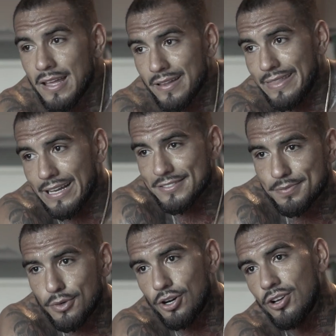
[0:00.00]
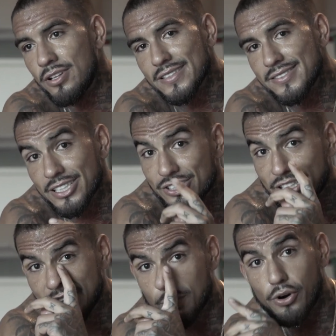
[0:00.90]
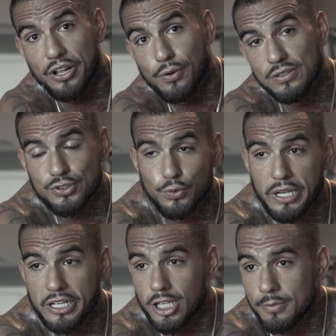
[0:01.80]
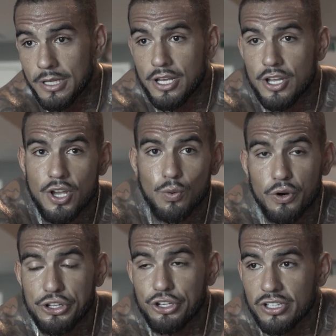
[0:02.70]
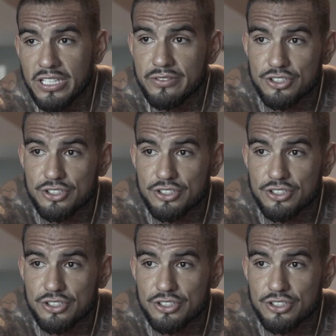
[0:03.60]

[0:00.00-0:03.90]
That small decision in the morning once you wake up, where you could either